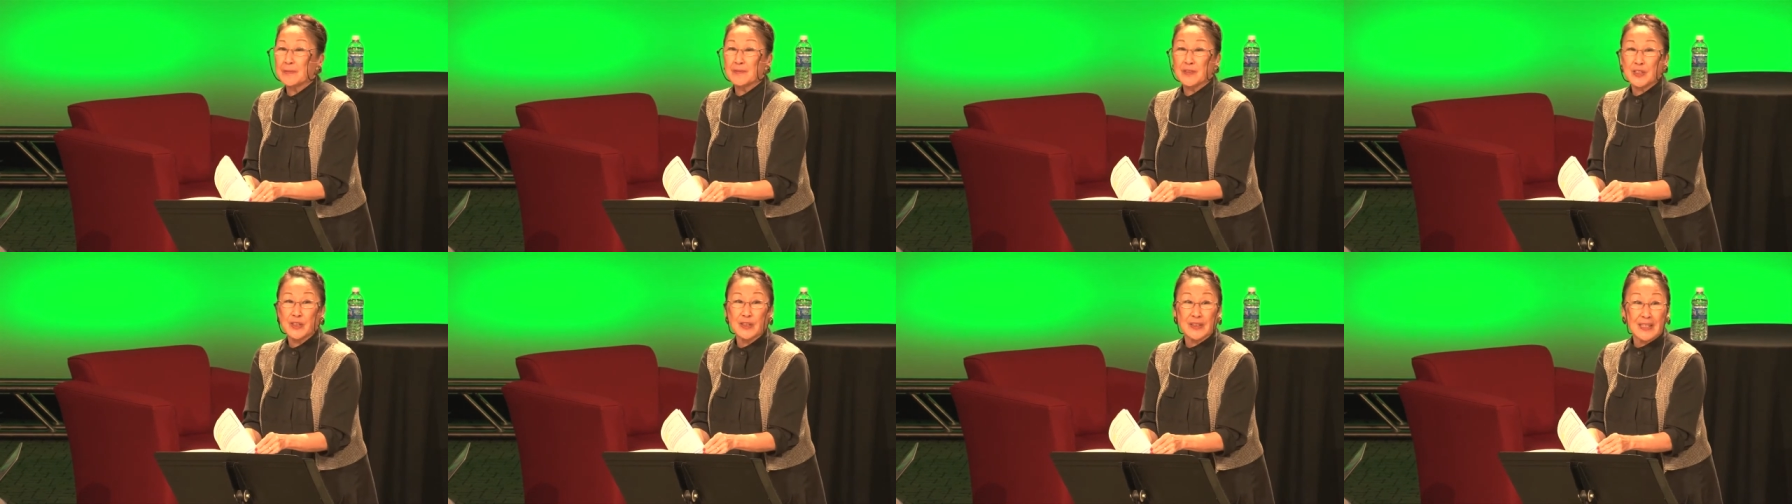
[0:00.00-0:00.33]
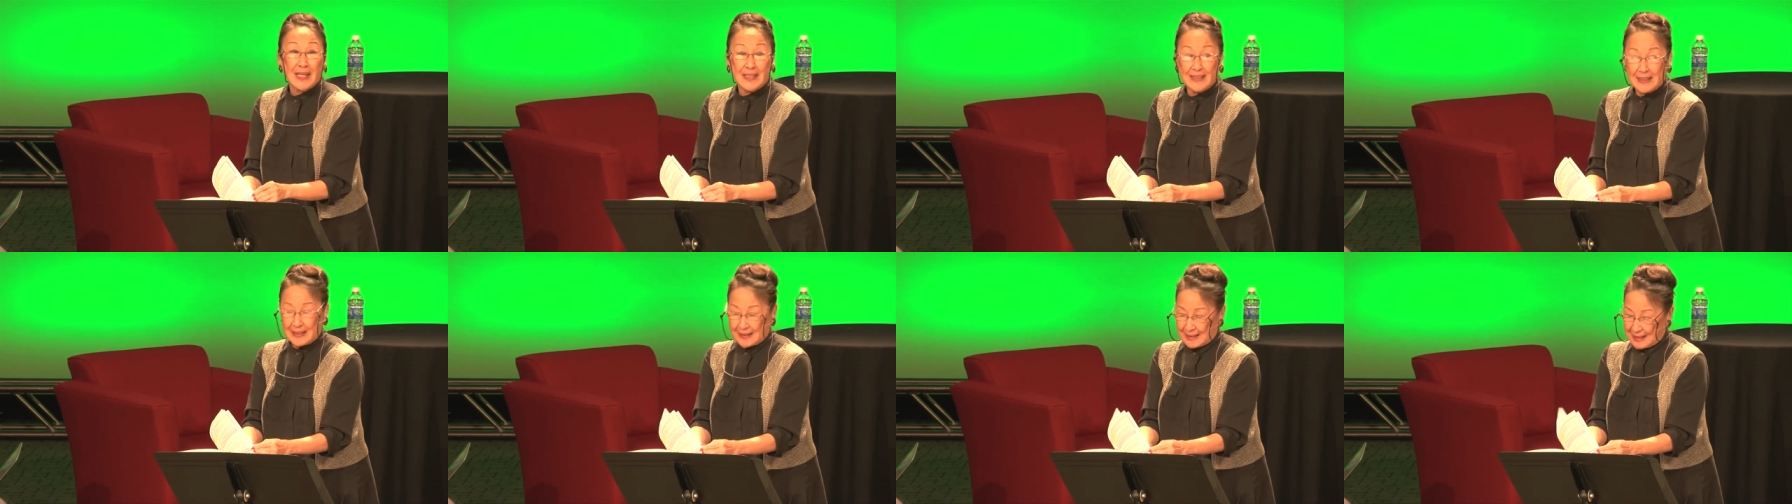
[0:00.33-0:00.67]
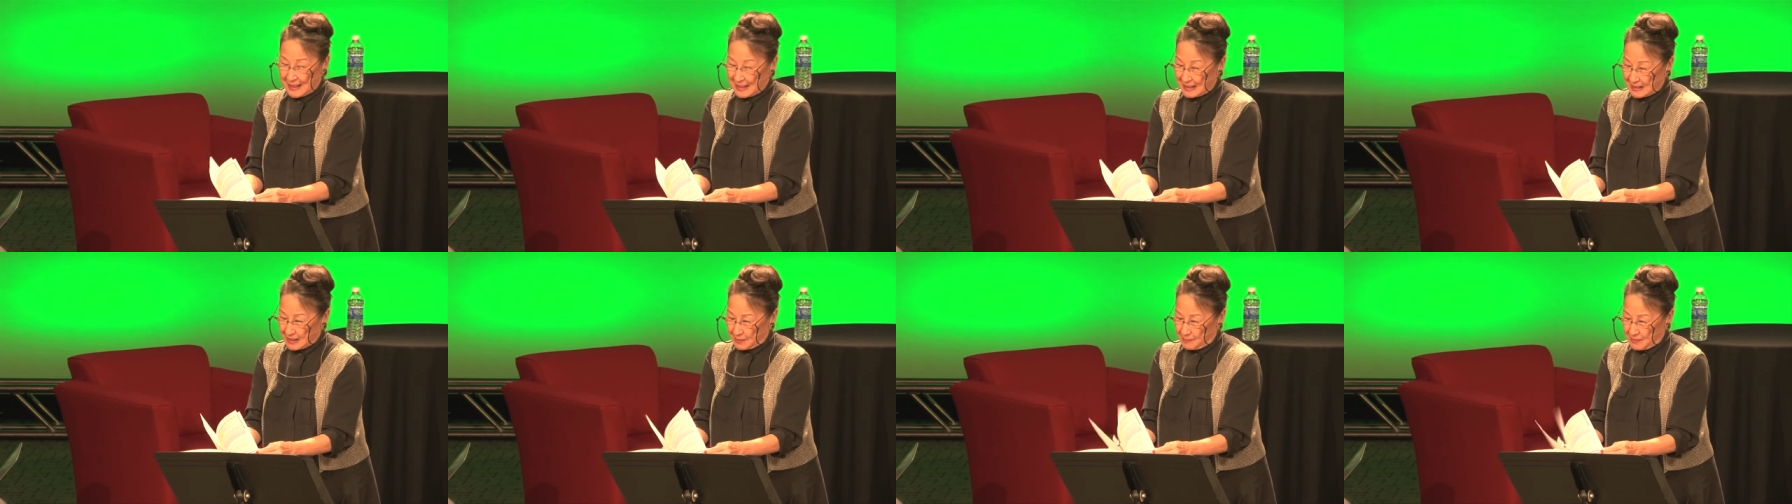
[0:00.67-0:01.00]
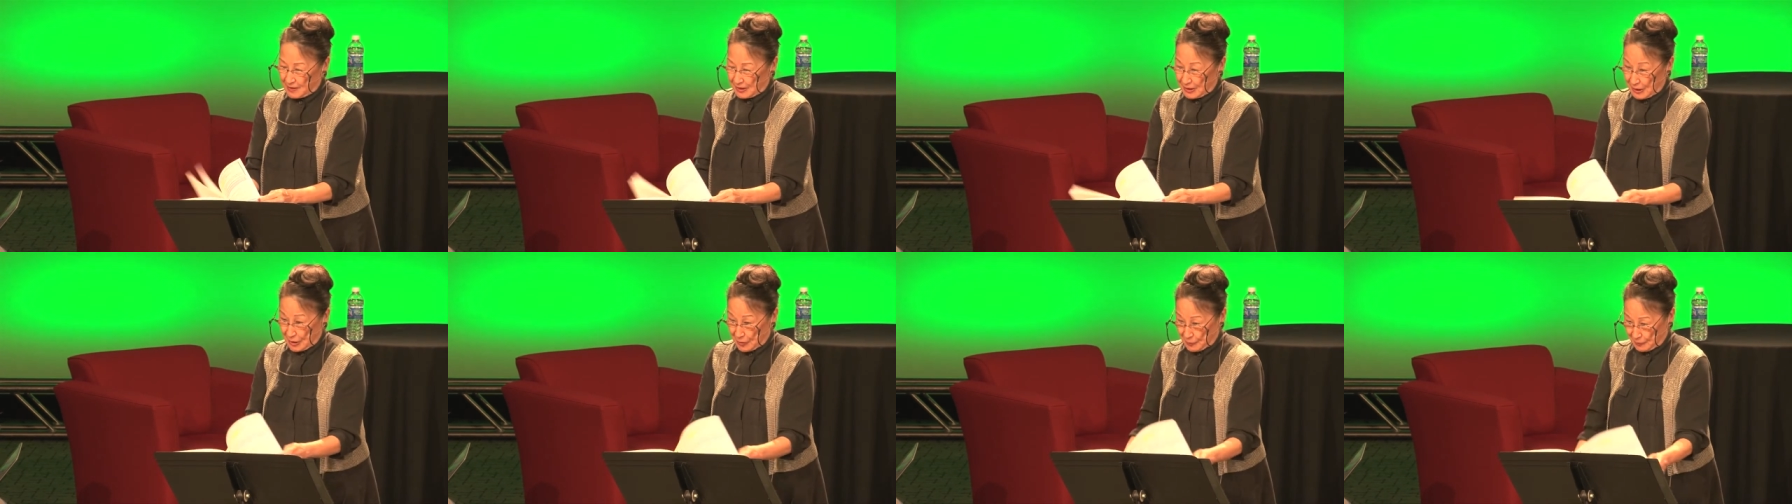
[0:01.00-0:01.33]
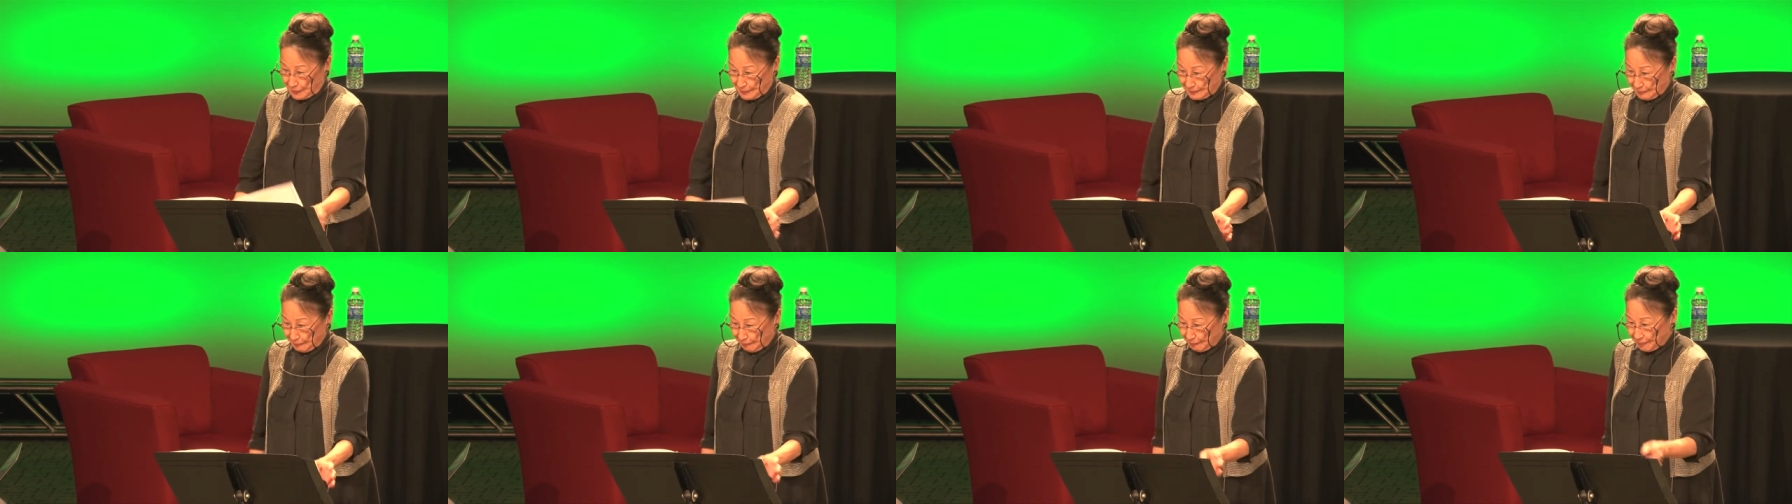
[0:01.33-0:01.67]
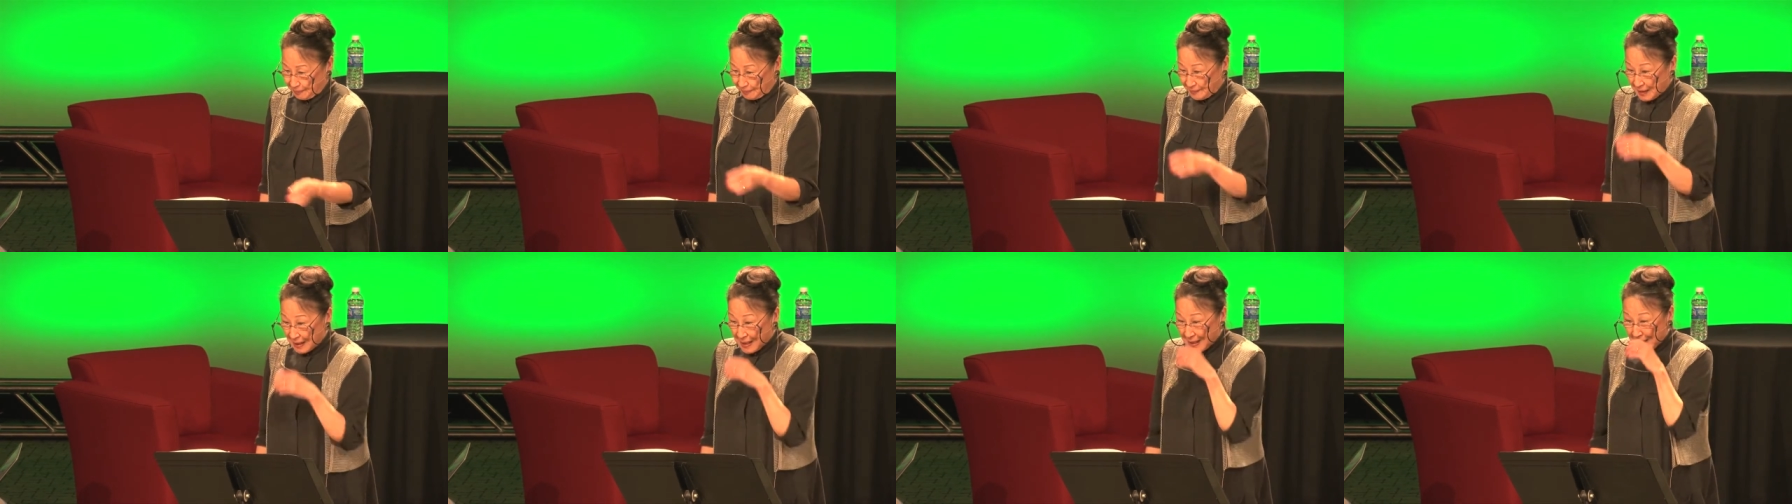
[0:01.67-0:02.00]
the United Kingdom alone.
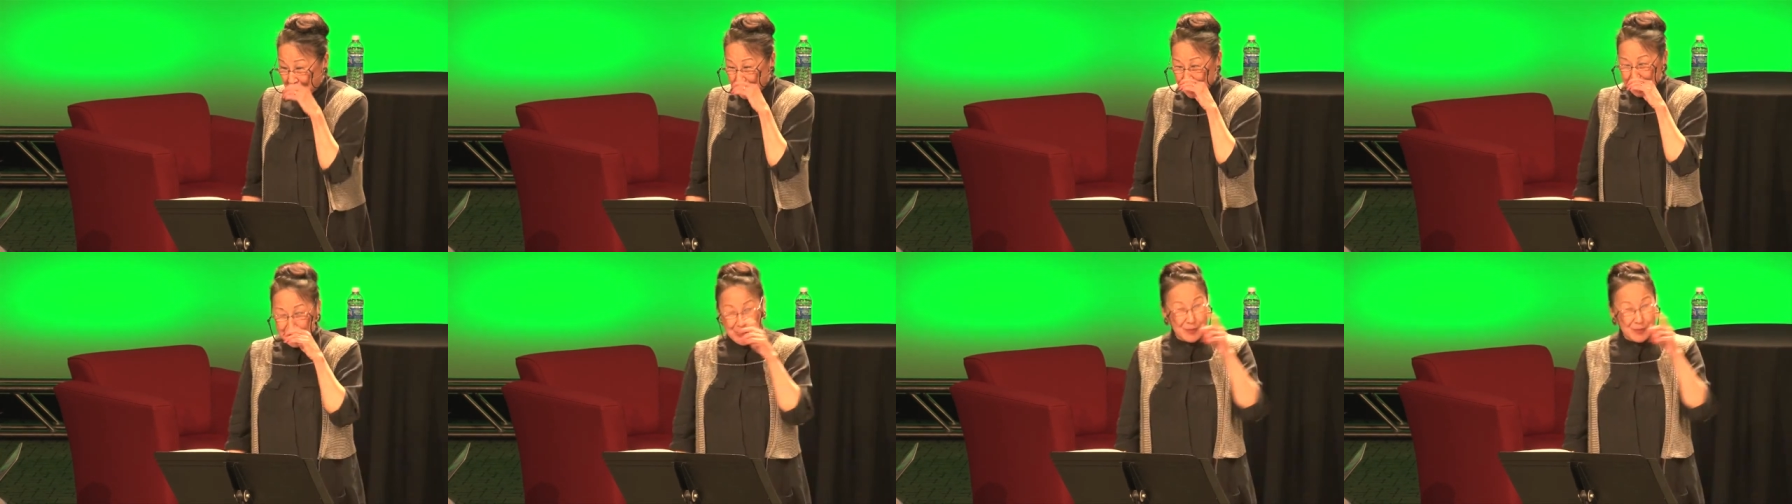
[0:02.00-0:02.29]
So